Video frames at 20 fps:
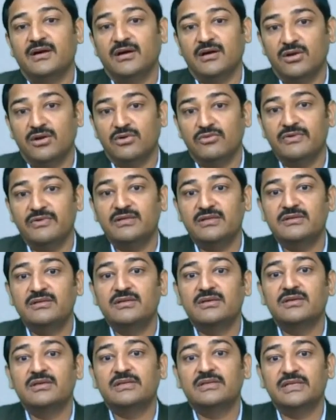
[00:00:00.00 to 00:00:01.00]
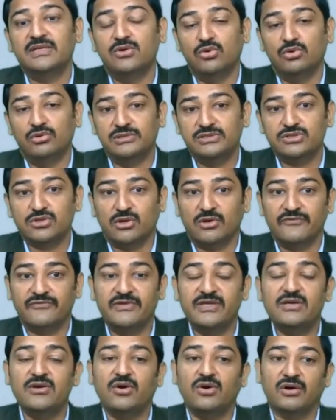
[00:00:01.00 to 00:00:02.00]
along with the goals of
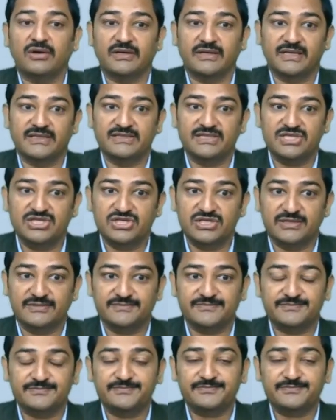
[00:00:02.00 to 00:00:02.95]
the organization.